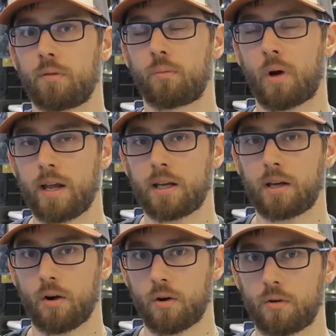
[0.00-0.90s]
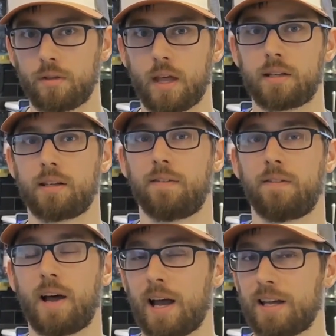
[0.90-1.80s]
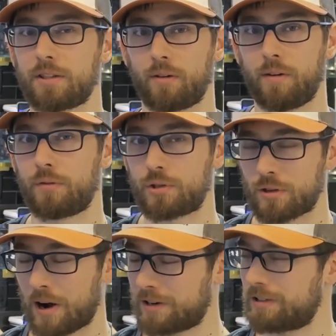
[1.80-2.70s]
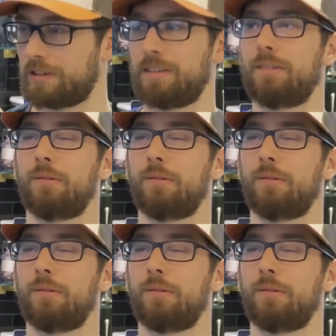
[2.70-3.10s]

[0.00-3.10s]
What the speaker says: write code that defines our infrastructure.